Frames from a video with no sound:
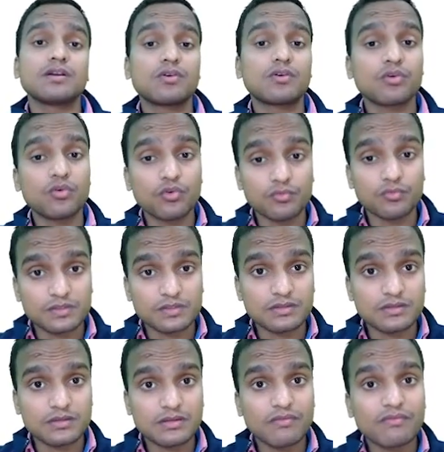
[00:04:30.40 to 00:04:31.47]
or homes.
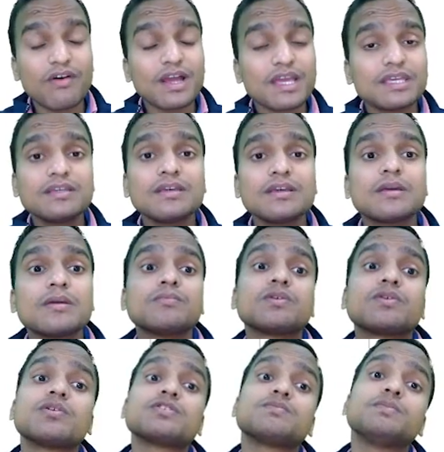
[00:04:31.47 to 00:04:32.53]
Why?
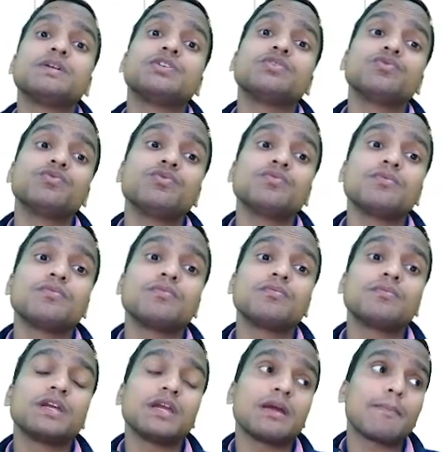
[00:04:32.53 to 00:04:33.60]
Because we do
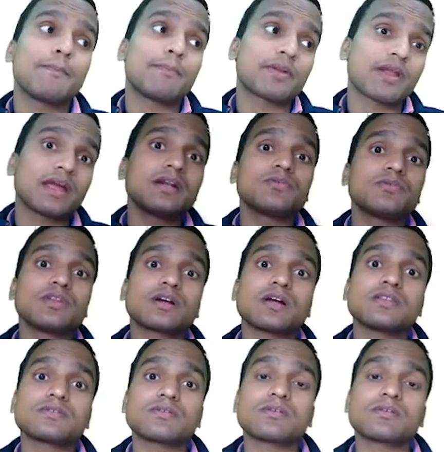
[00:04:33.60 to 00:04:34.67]
prior to the
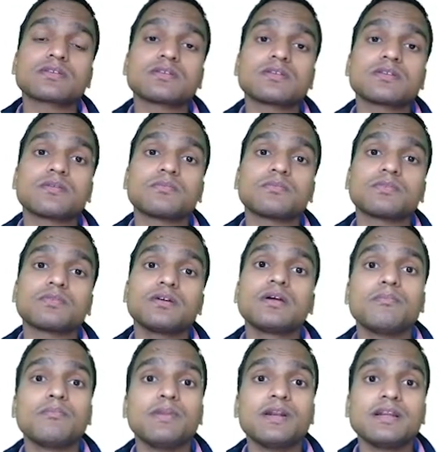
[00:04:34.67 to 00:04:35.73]
construction of the
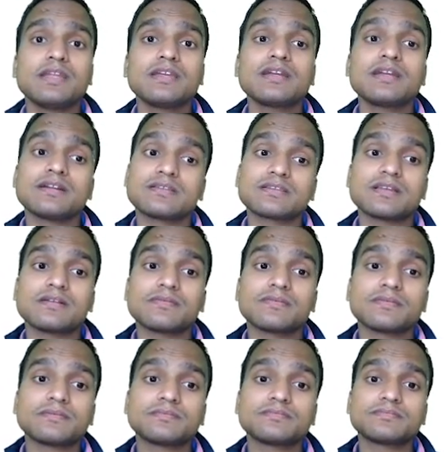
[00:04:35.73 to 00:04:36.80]
building itself.
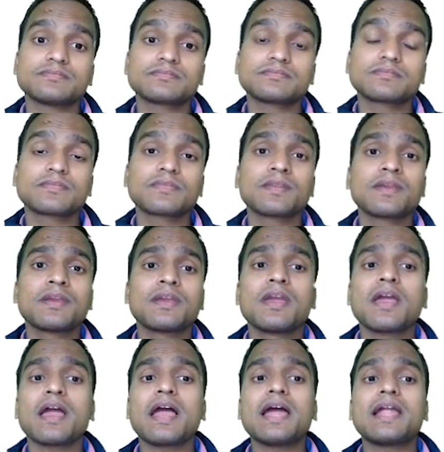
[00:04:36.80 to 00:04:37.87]

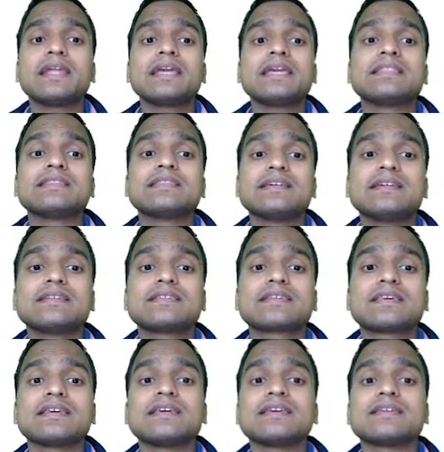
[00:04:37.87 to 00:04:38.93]
And in this
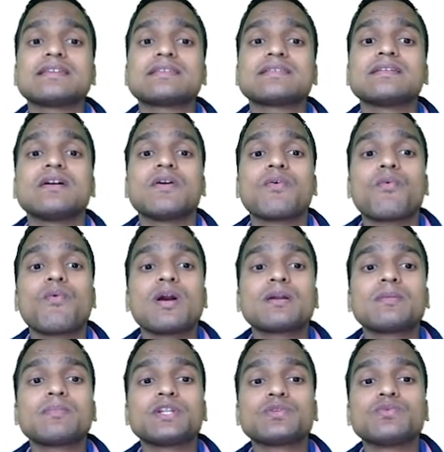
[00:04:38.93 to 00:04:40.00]
case,
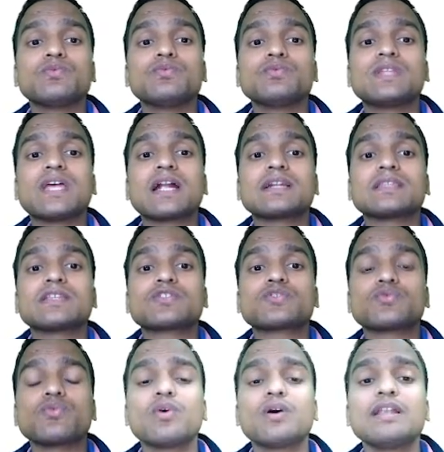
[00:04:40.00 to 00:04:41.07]
what we do, that the
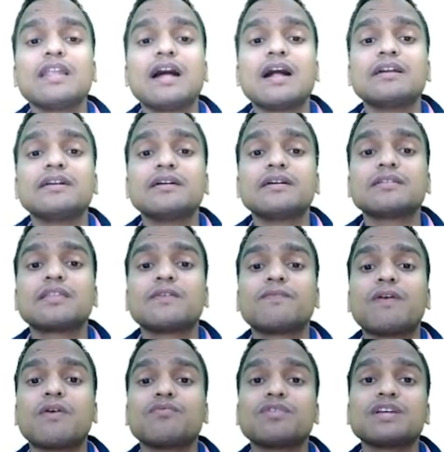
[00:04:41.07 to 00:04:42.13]
soil under the
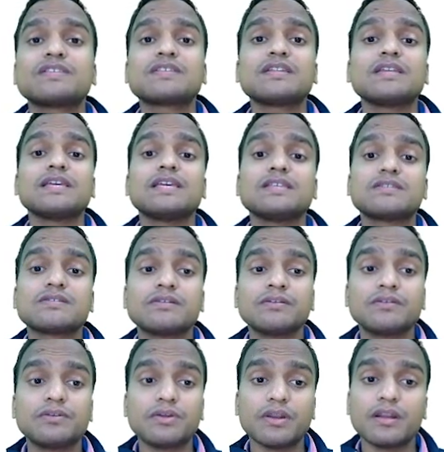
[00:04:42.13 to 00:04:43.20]
foundation is
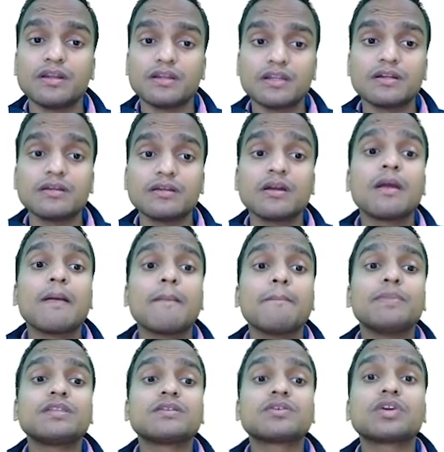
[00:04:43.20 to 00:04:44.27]
treated
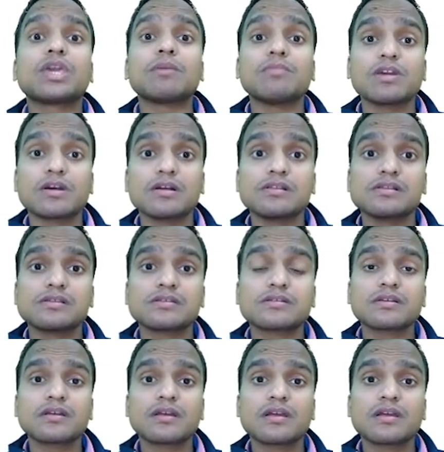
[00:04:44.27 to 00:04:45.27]
with chemicals,